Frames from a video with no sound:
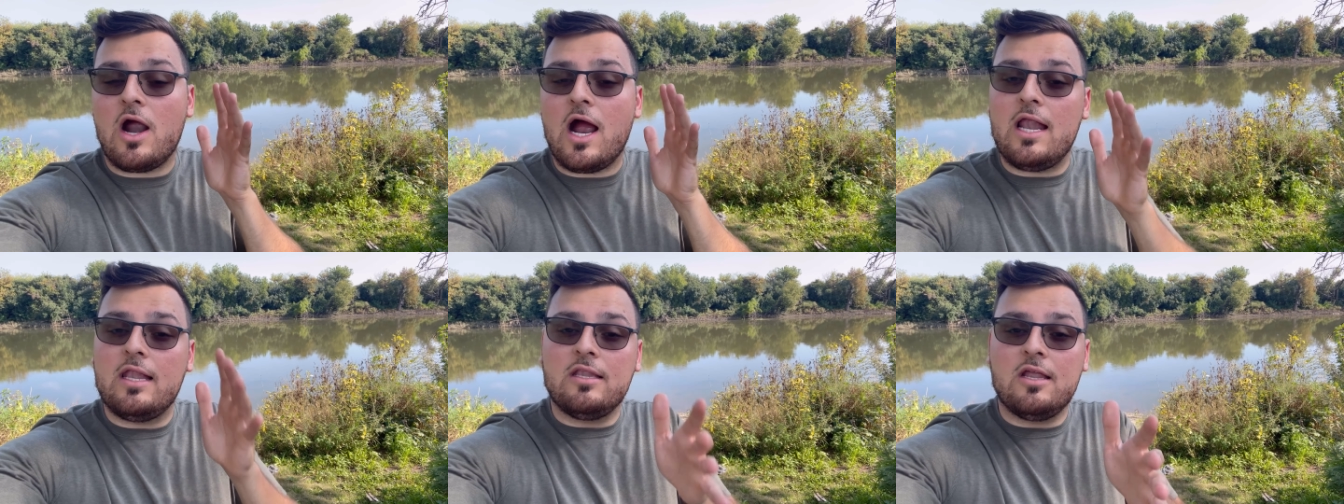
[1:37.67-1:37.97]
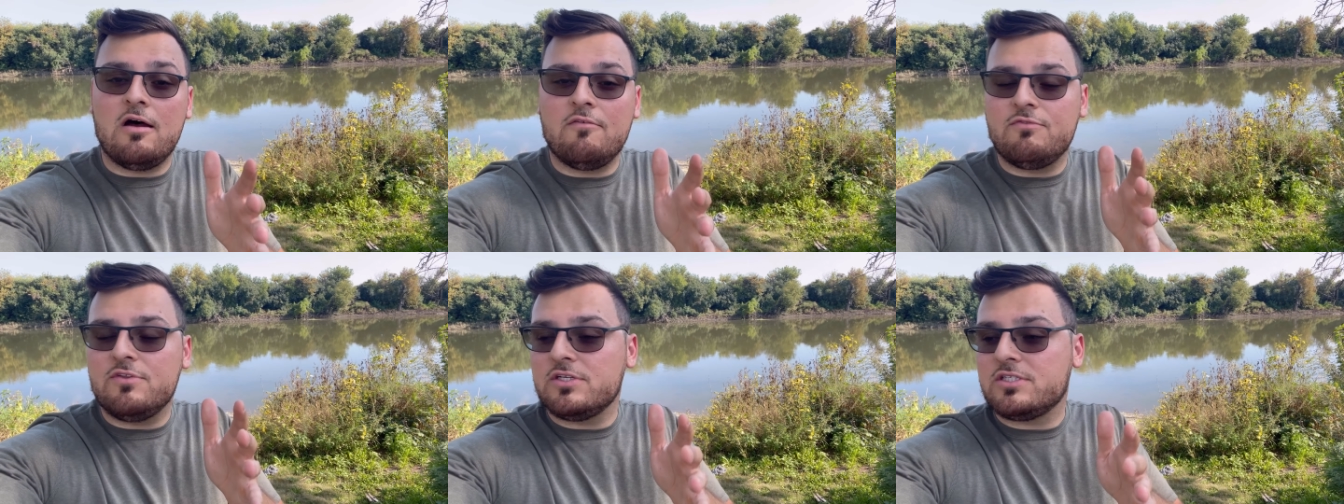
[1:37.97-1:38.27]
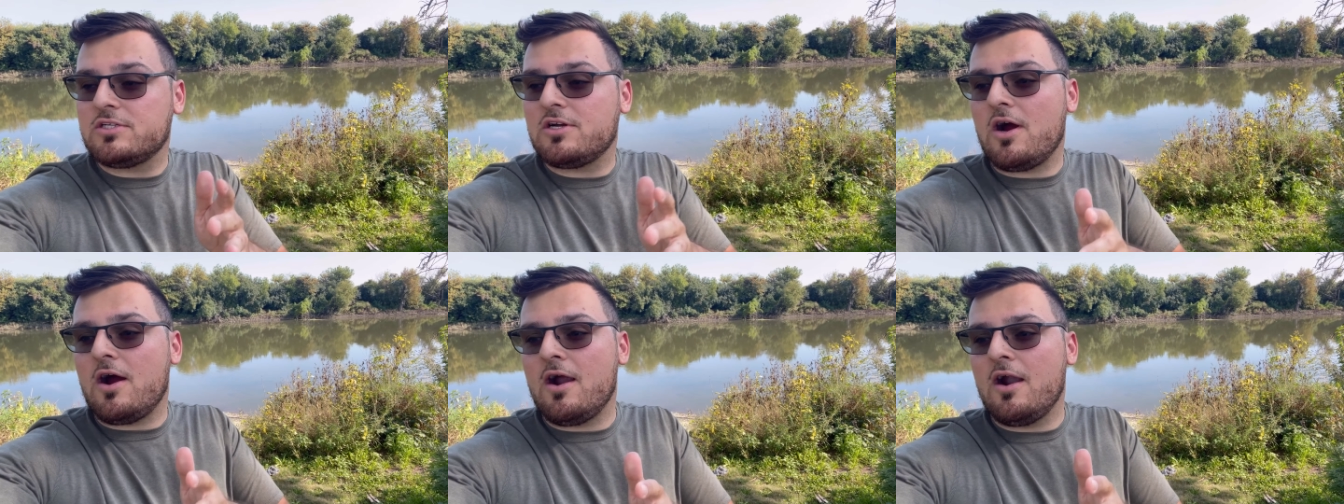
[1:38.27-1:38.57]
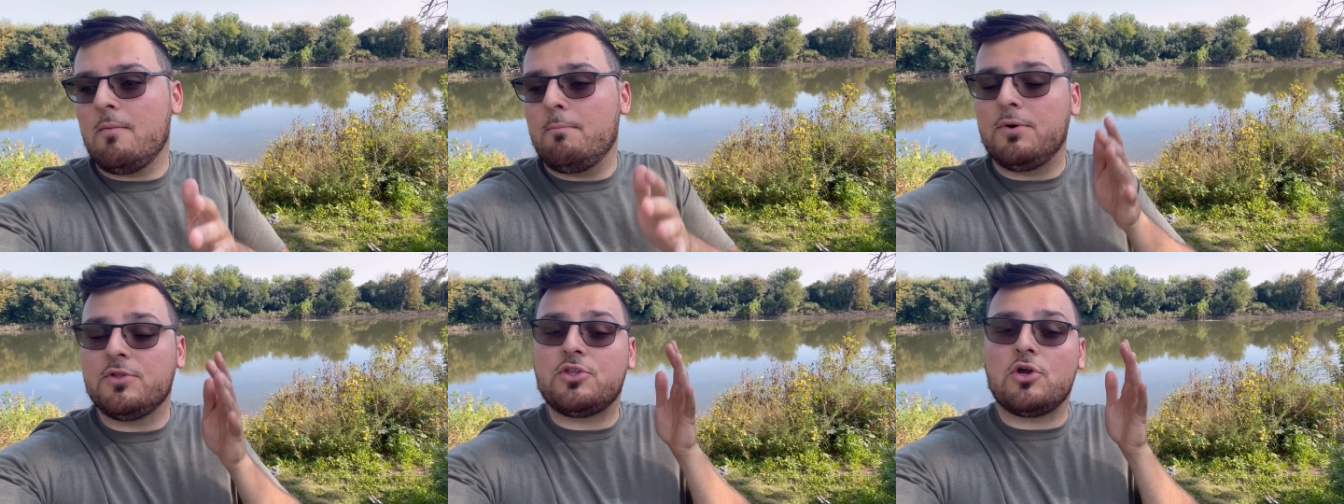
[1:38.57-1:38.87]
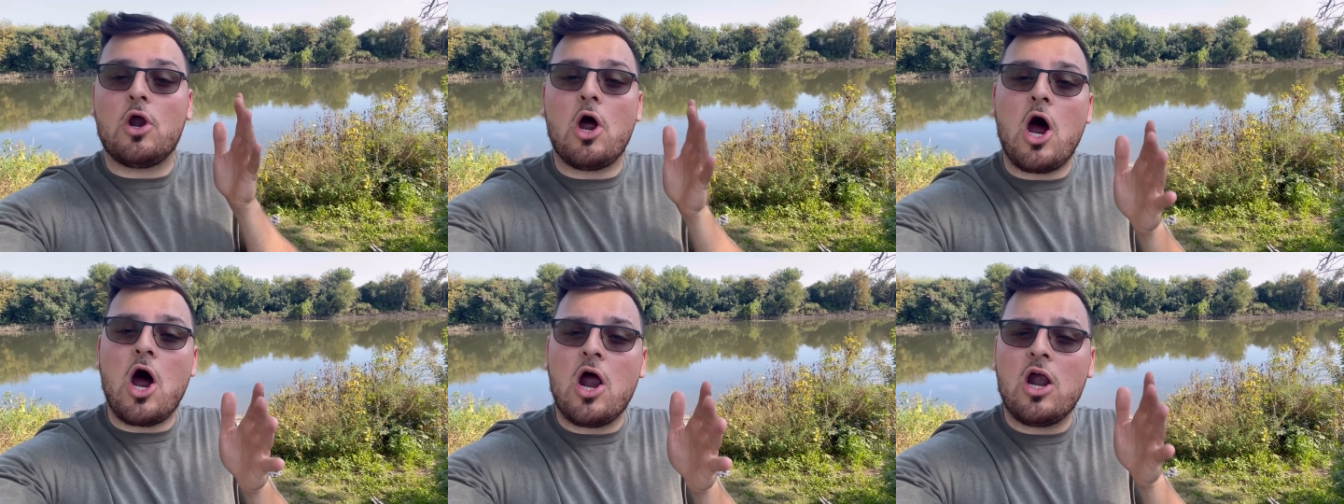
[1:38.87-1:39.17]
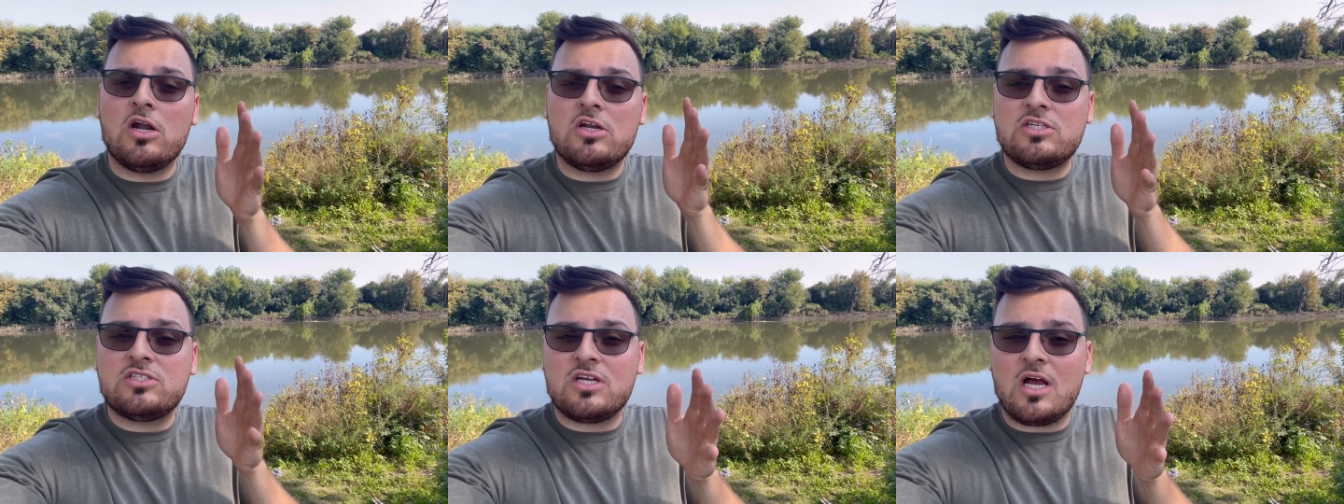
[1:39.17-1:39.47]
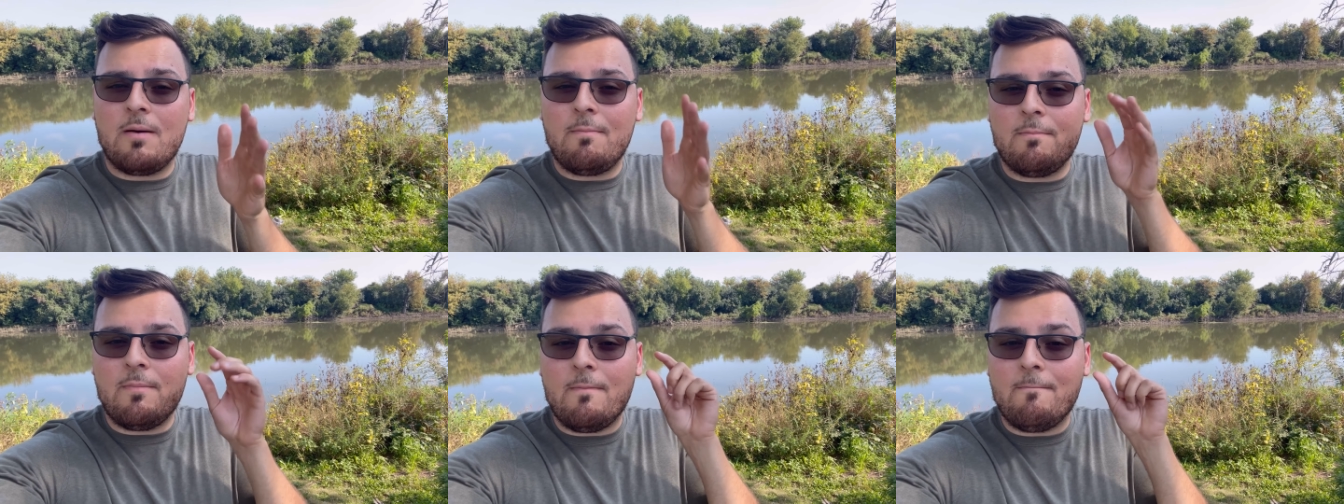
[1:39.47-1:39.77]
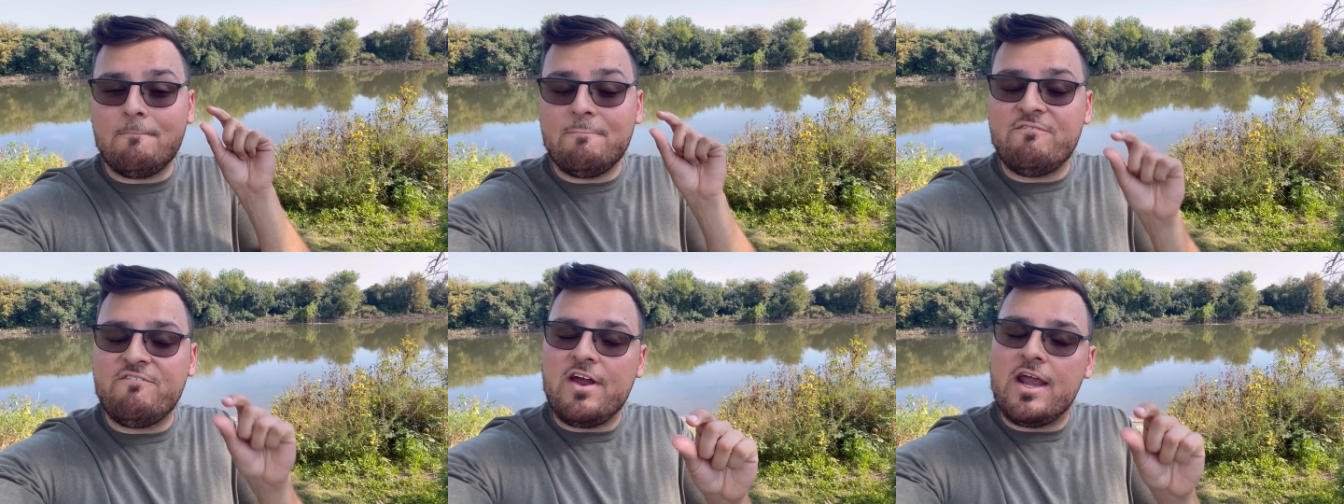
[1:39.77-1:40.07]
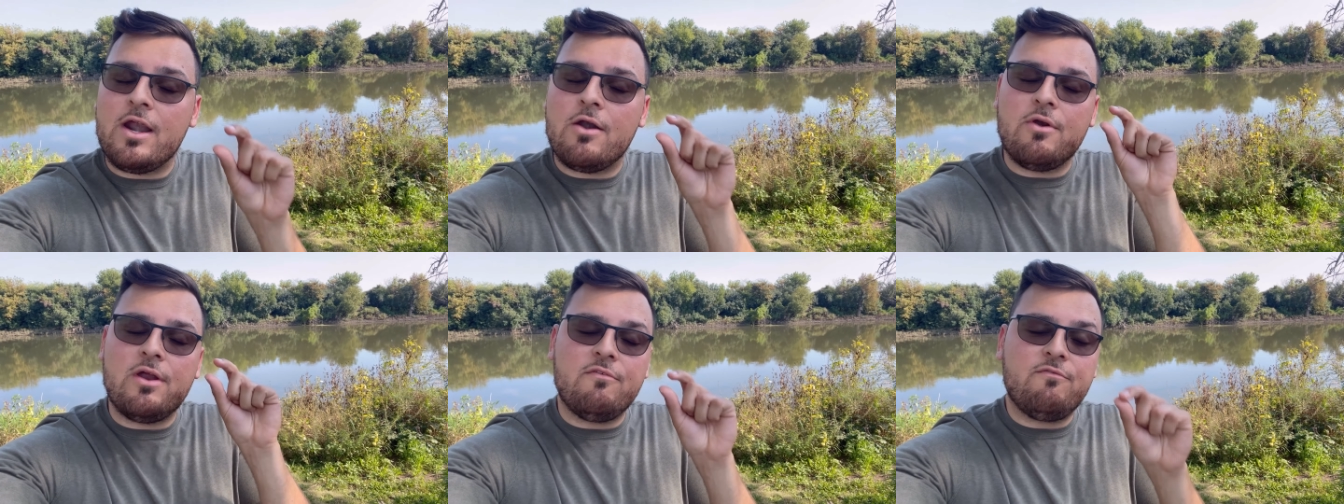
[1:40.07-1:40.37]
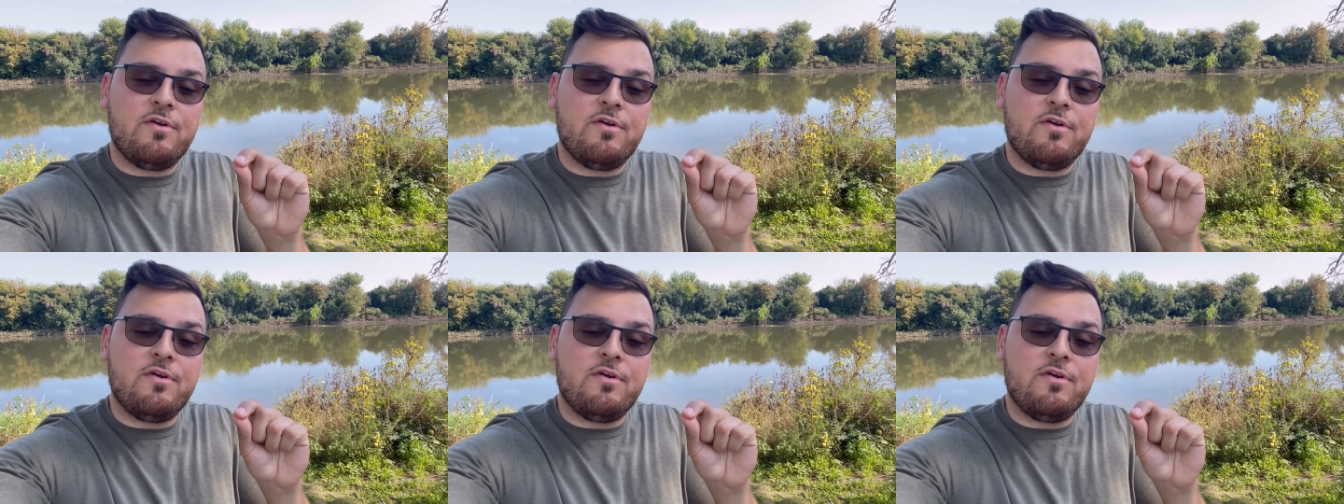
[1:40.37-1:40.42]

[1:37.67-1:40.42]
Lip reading: I love this car, but there are some very,